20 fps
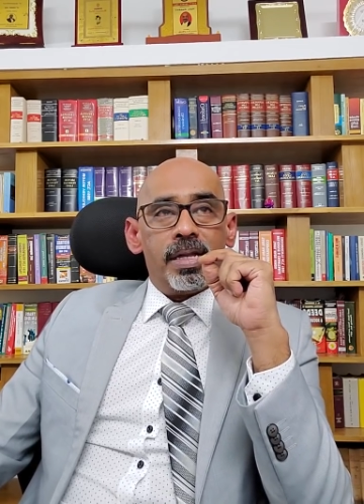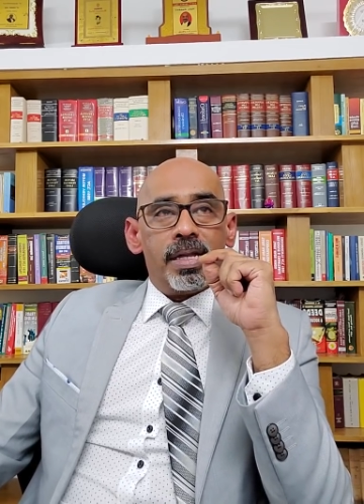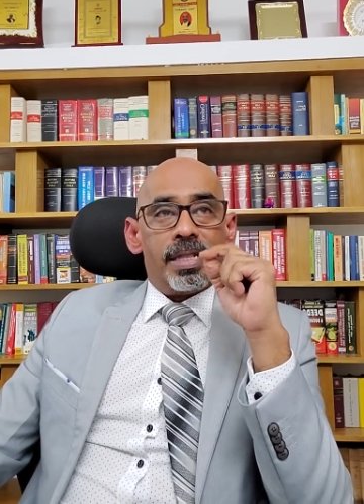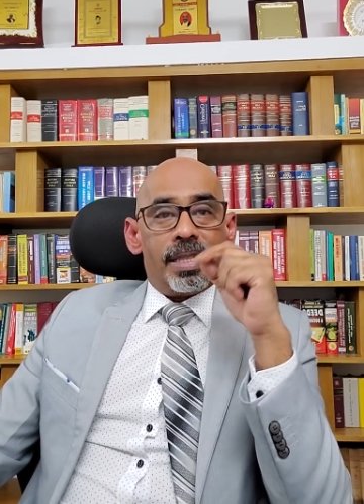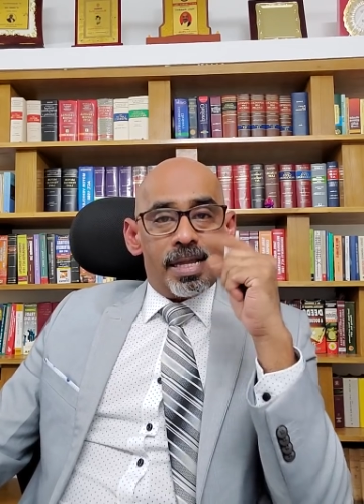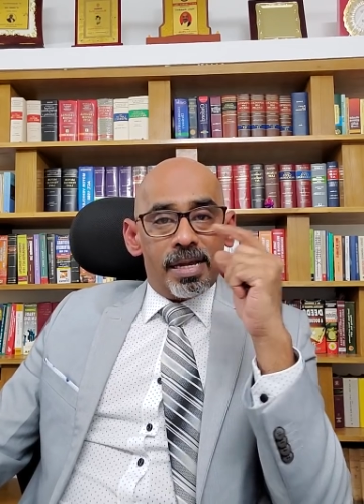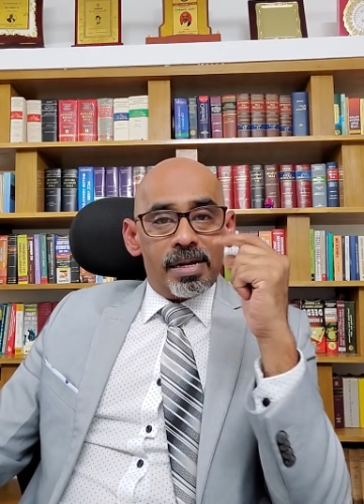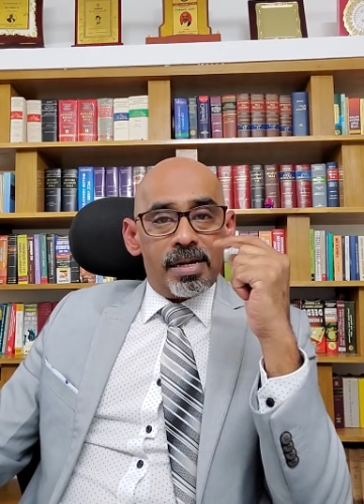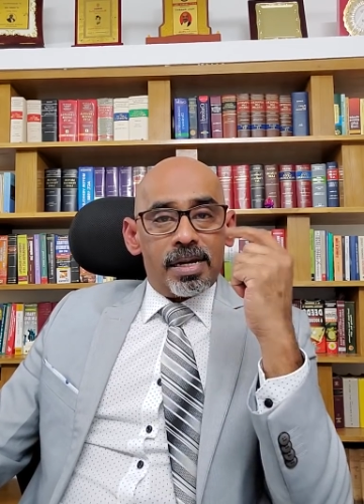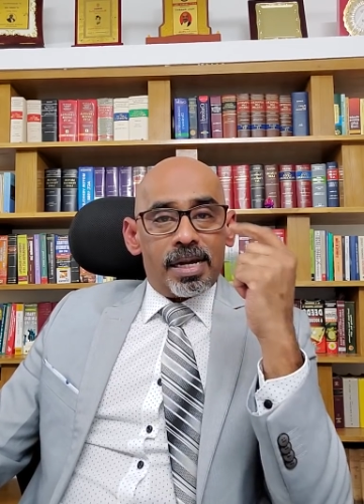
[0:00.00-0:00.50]

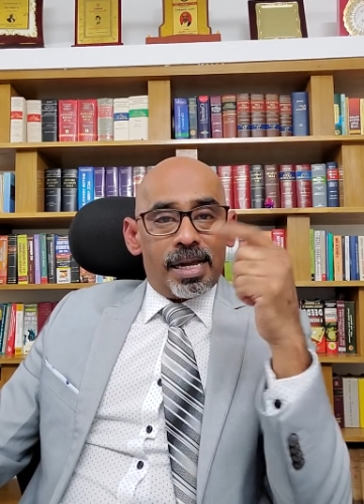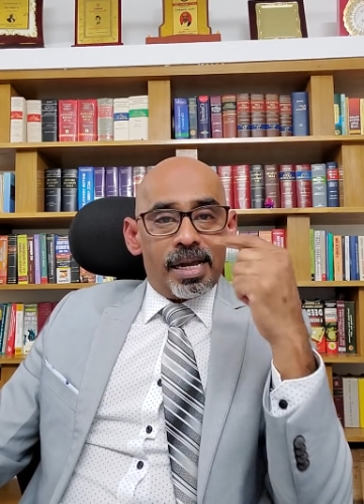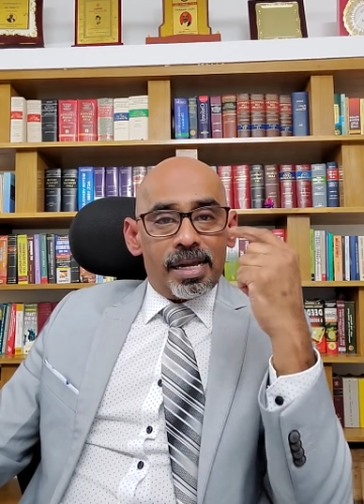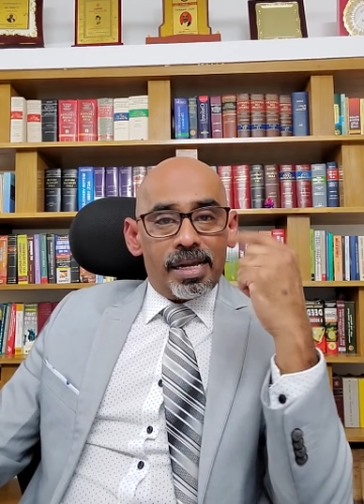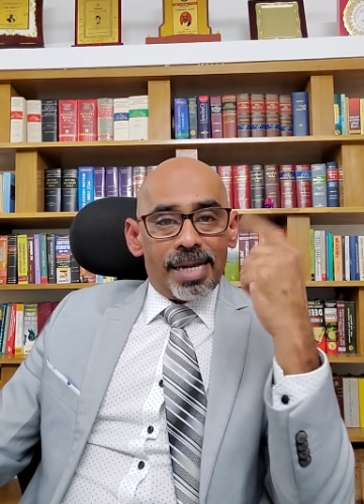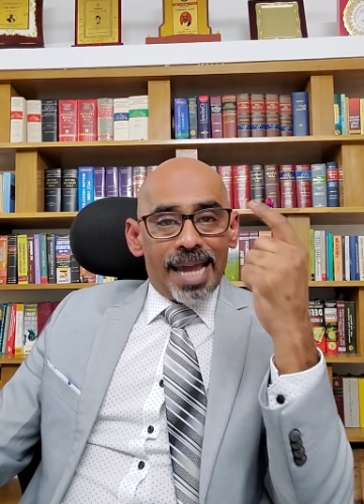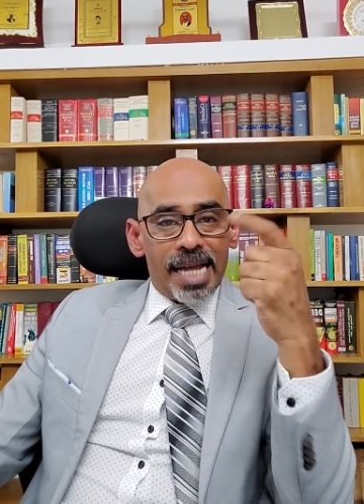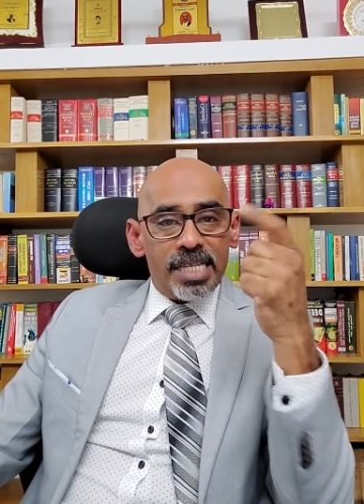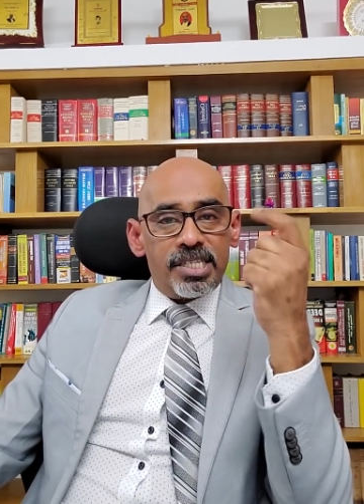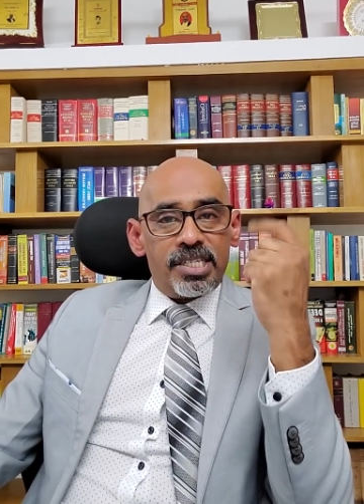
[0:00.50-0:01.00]
The
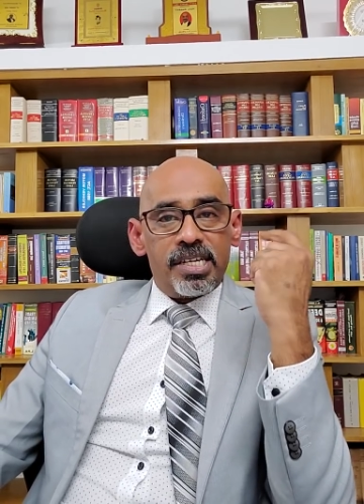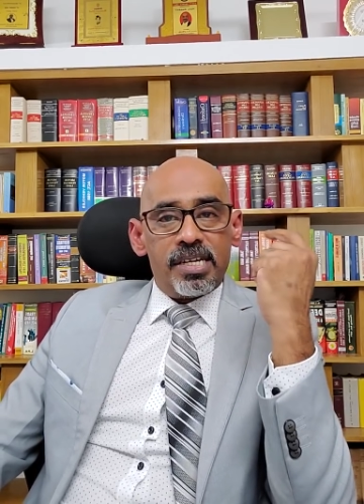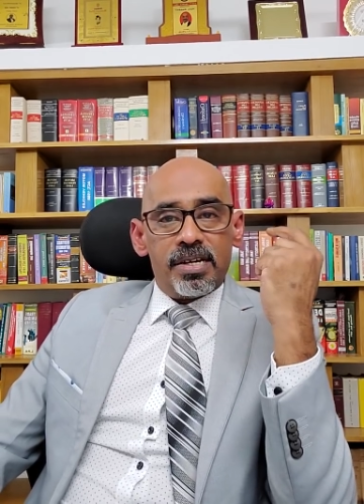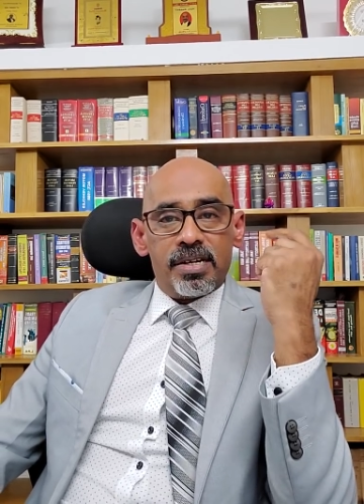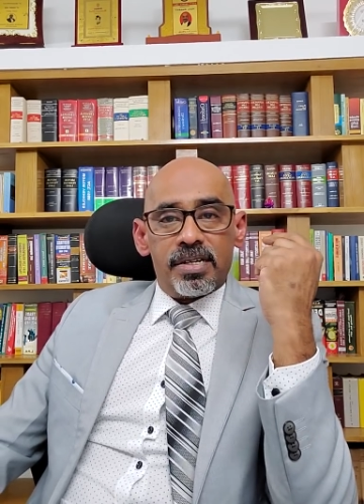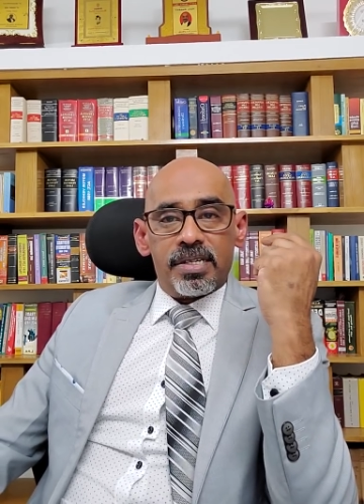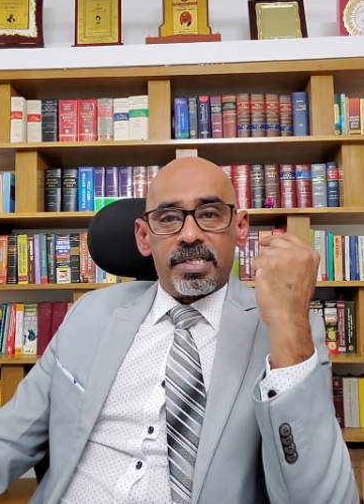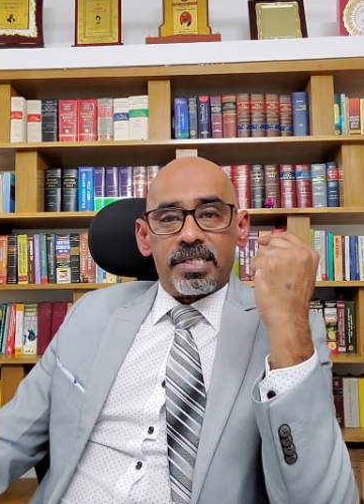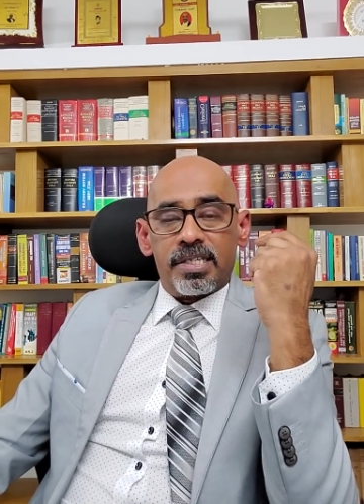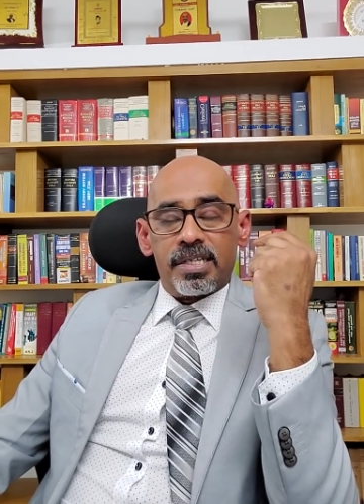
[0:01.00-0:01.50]
catch here
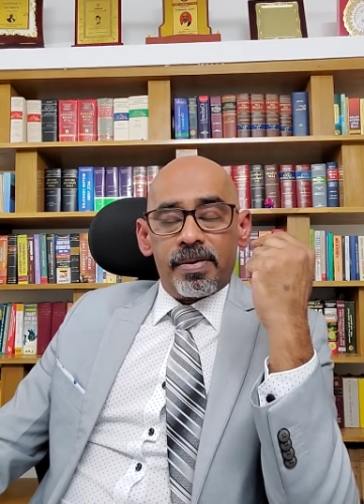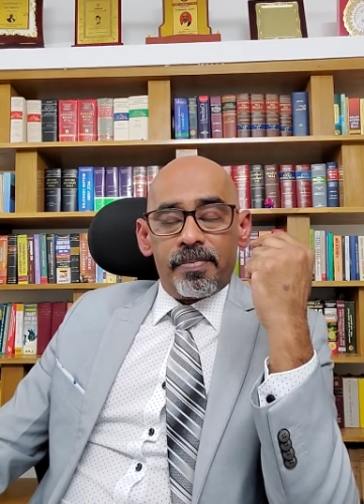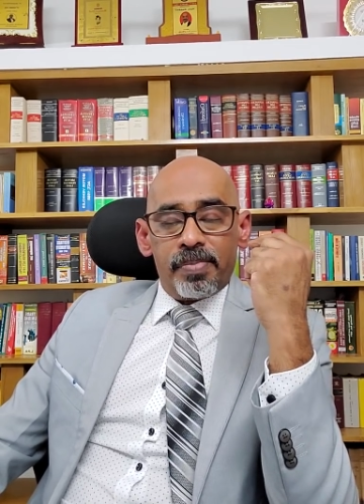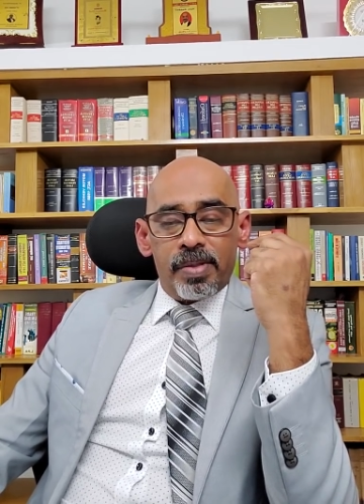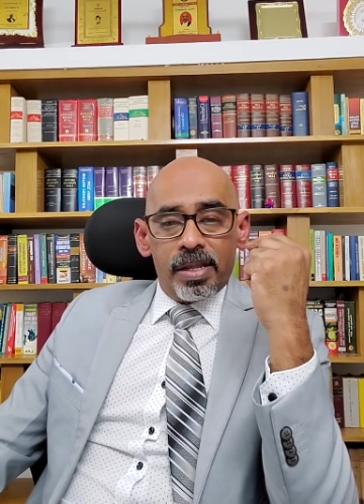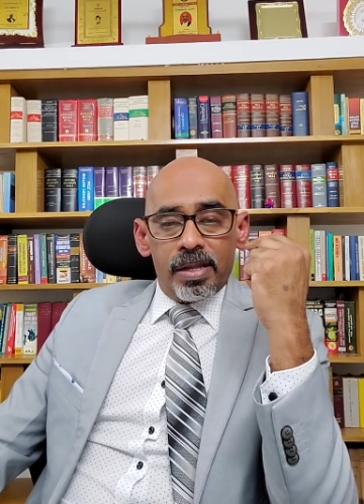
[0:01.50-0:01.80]
is,